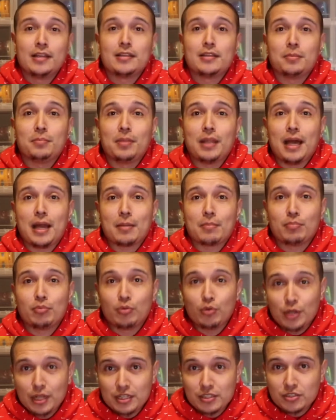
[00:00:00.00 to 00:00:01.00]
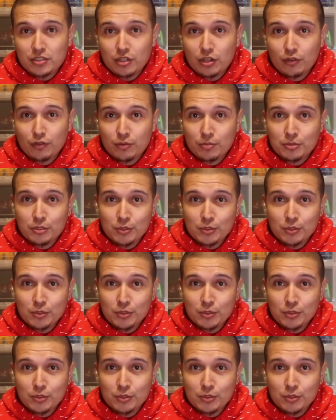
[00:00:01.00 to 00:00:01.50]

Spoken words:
The Black Presto from